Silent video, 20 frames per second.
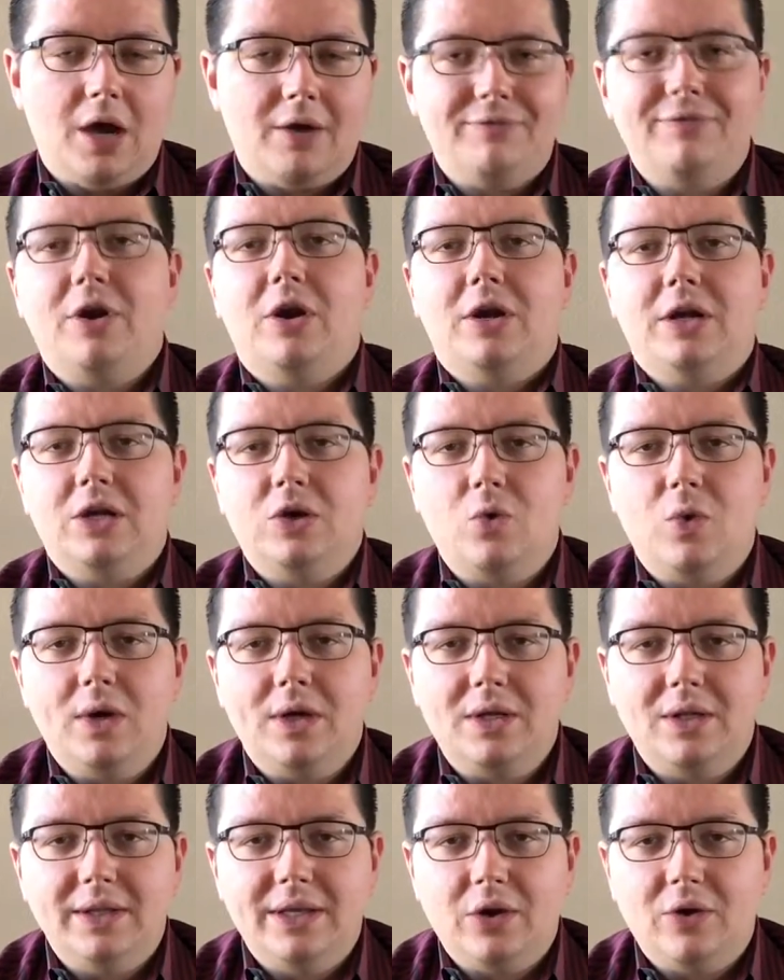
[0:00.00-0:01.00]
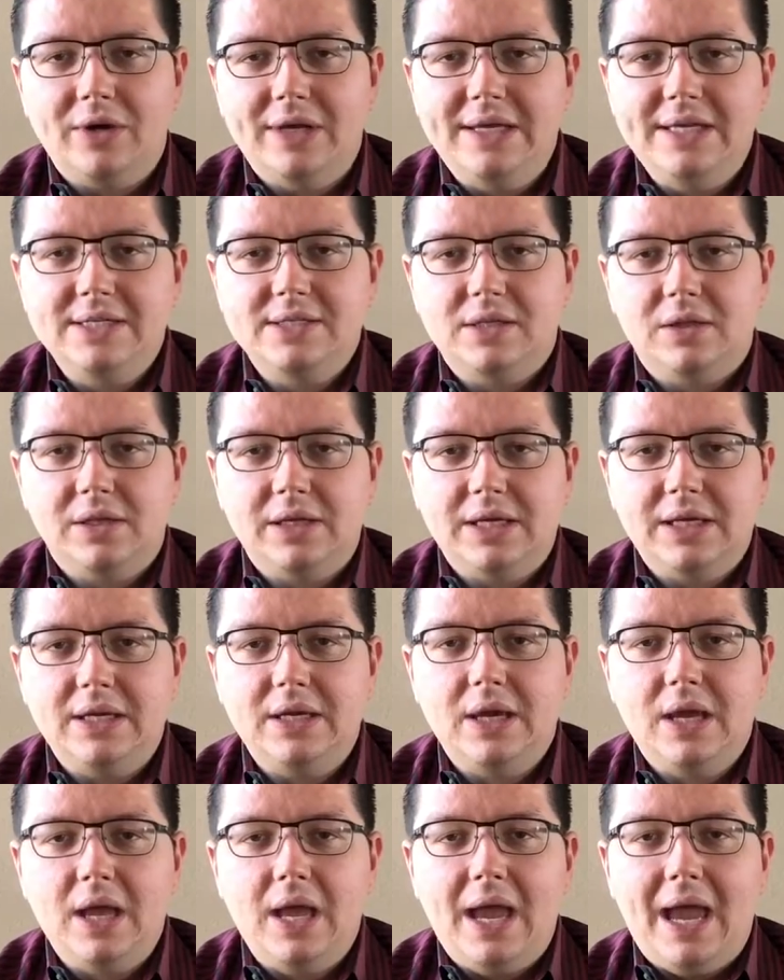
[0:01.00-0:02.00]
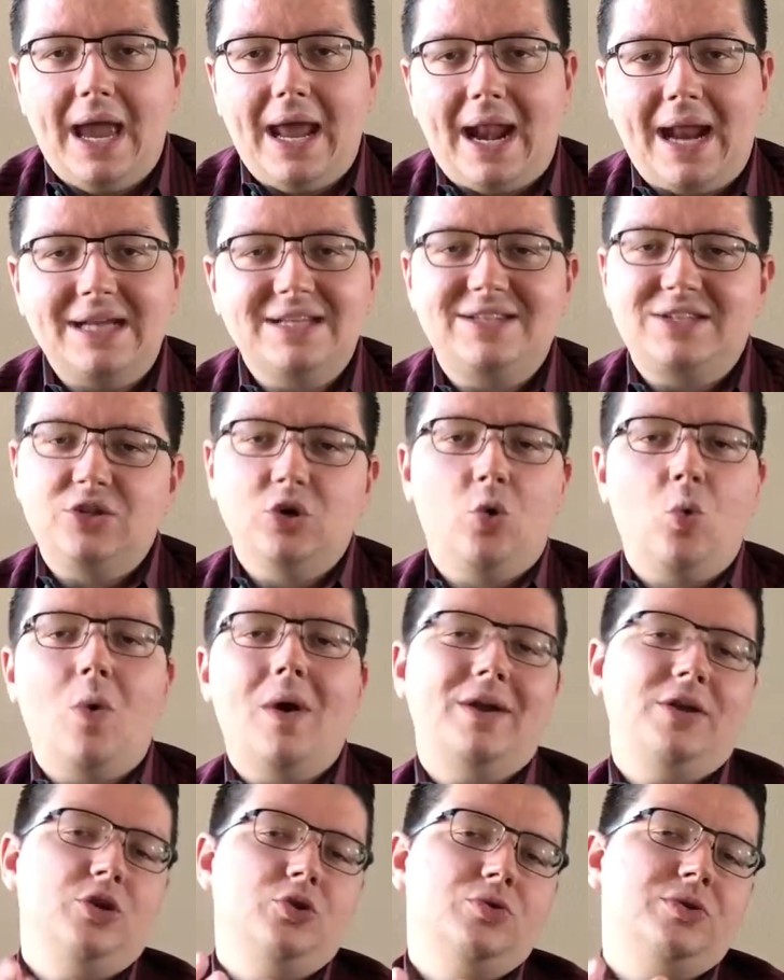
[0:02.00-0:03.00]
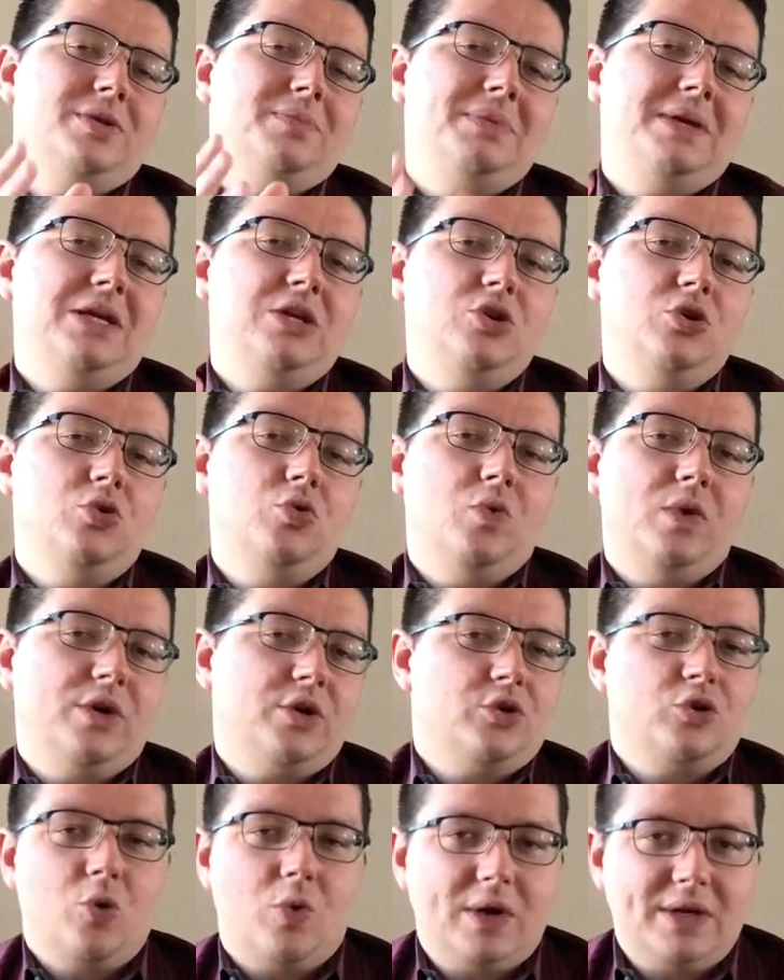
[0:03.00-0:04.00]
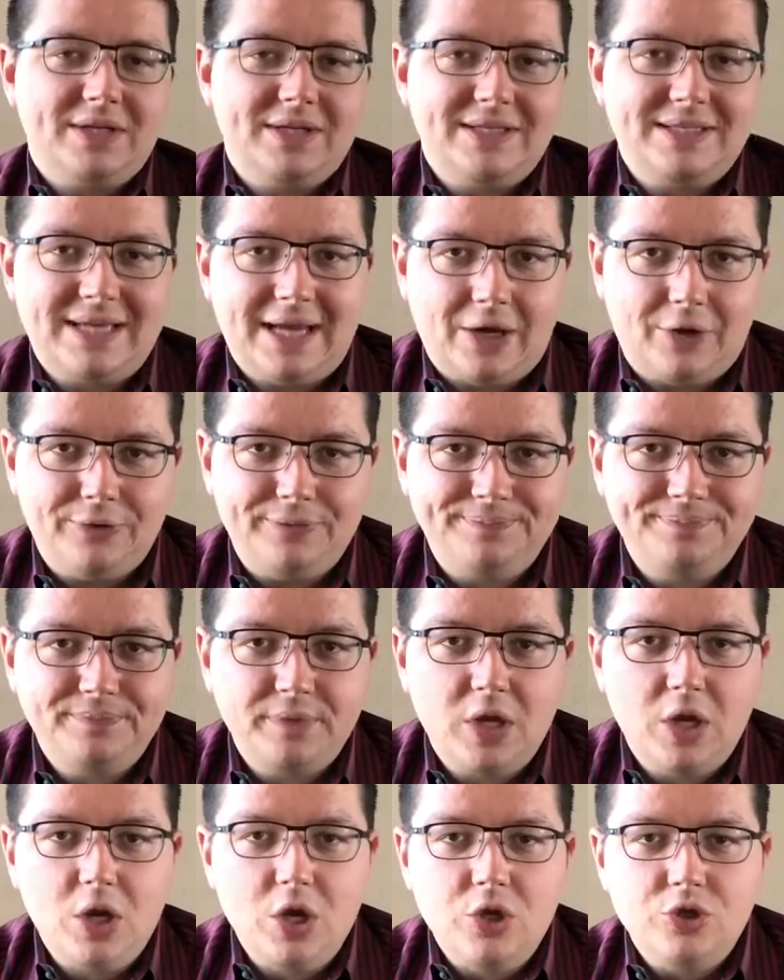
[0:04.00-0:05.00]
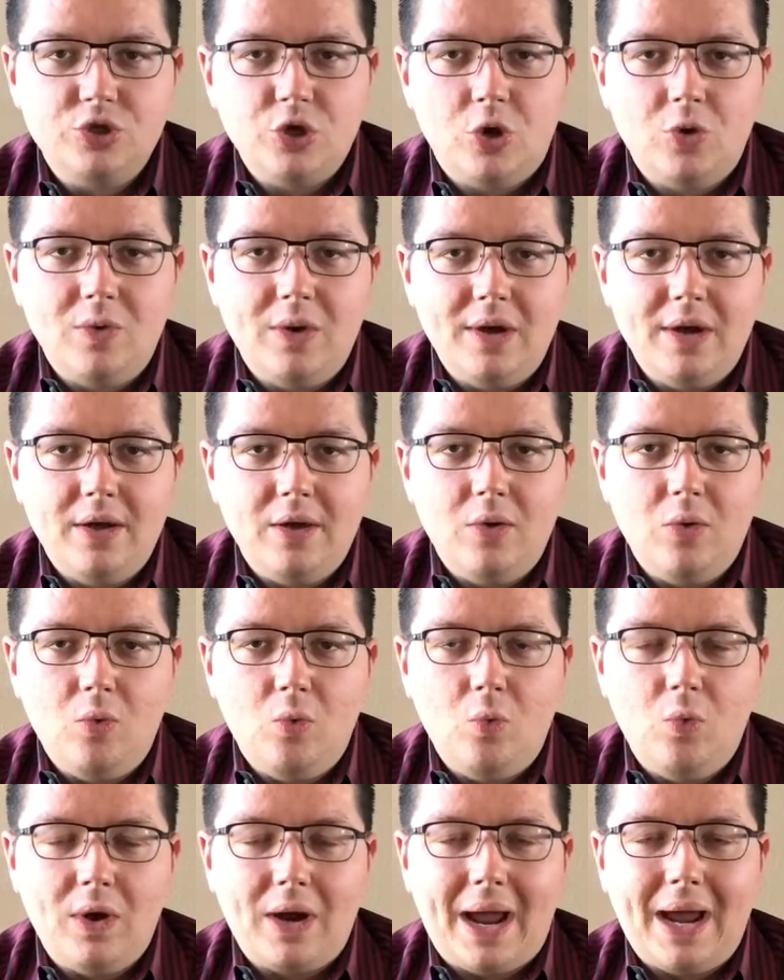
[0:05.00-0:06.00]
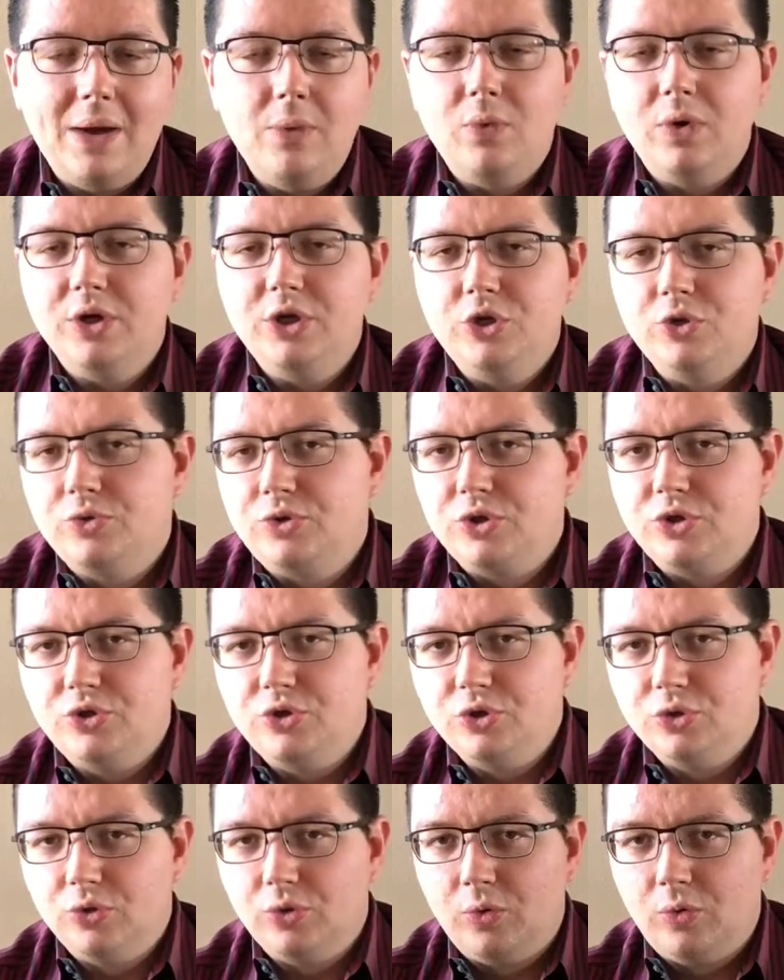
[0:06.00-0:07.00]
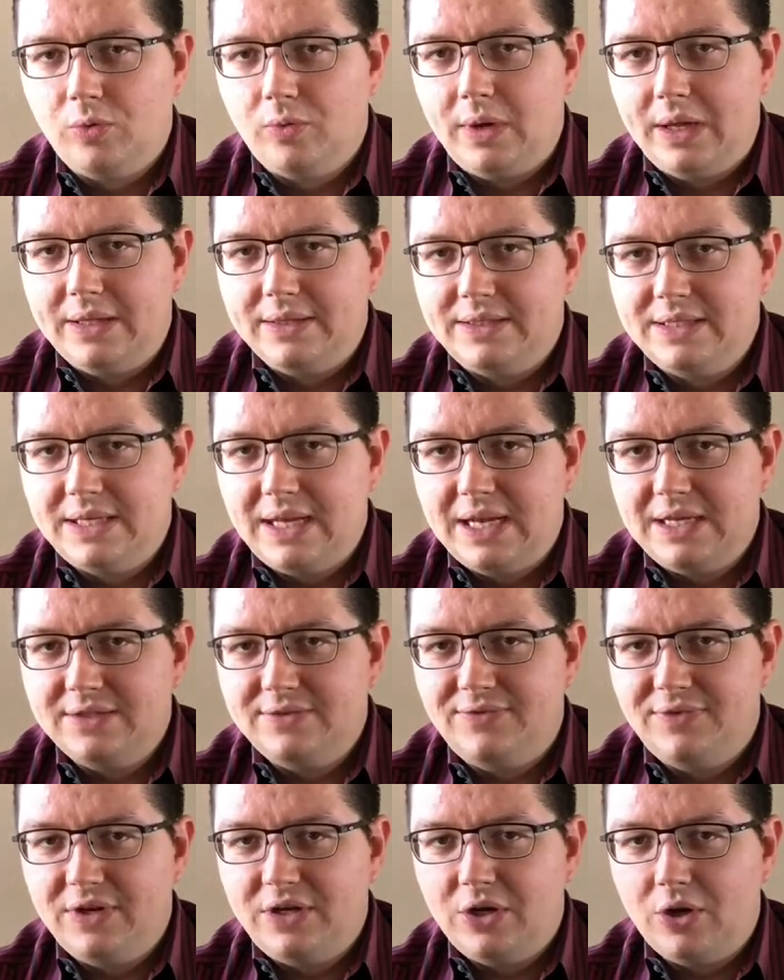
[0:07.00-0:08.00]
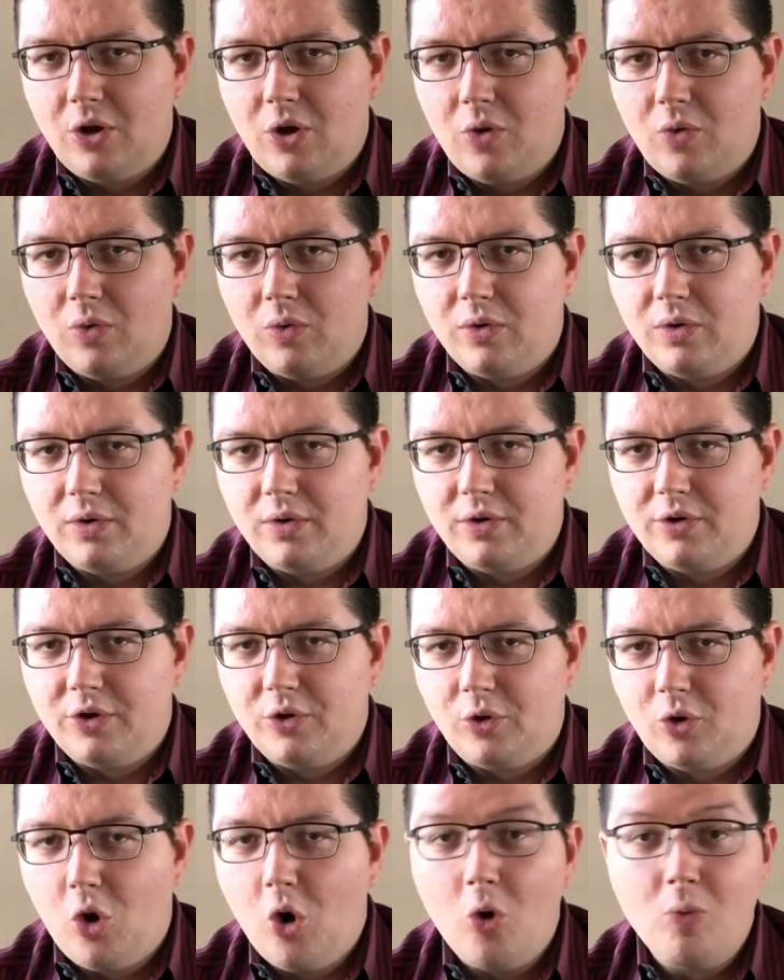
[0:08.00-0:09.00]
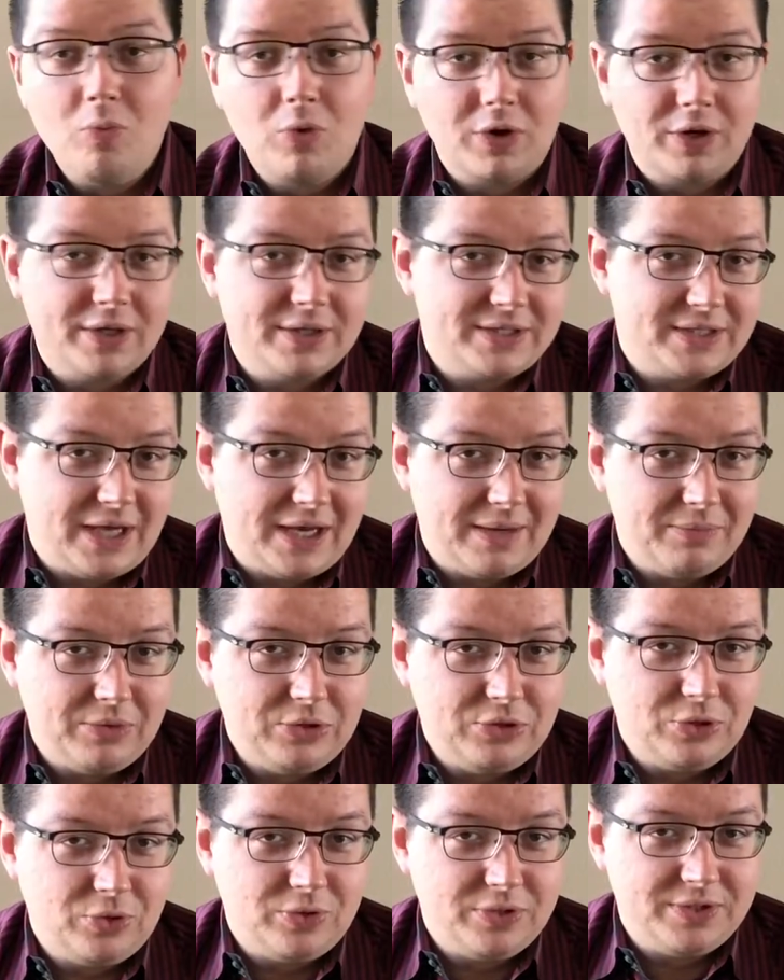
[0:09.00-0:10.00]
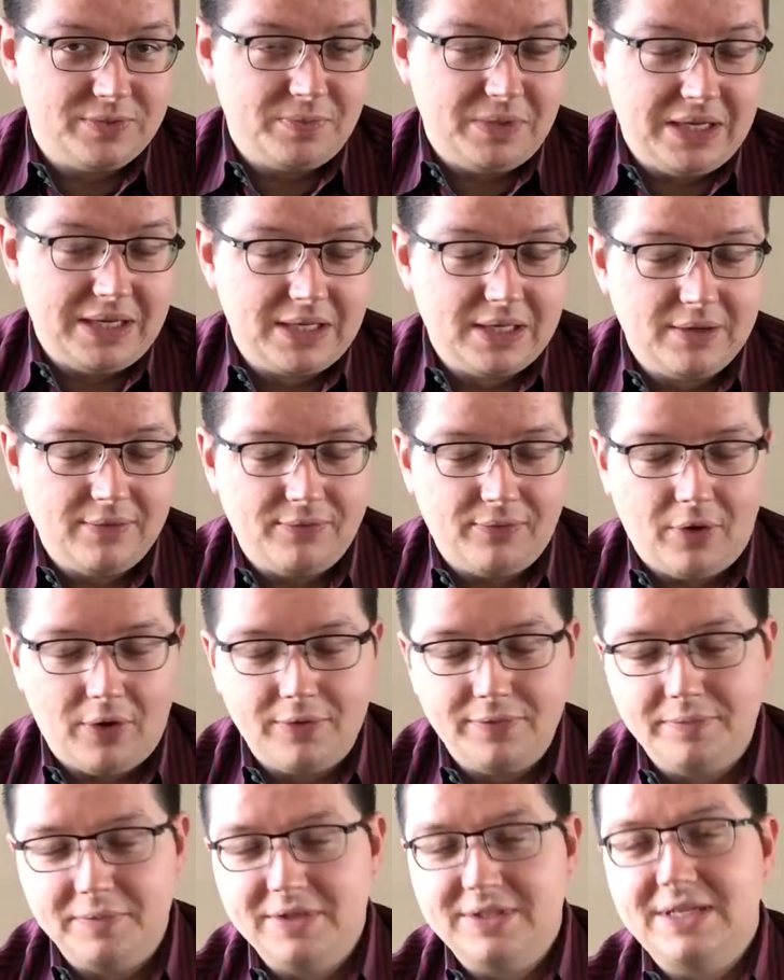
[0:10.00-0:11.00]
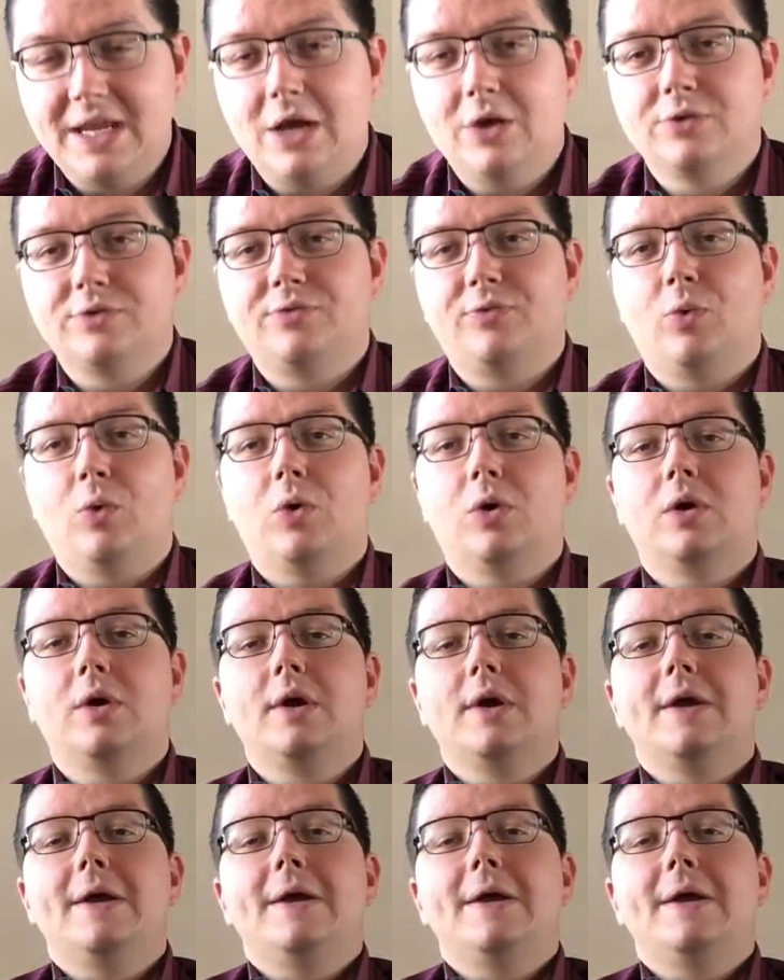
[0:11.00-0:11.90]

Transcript: very quickly or easily, and I still want you to be you when you're going to sell. So what I want you to do in today's video, or your homework assignment, so to speak, on the sales floor,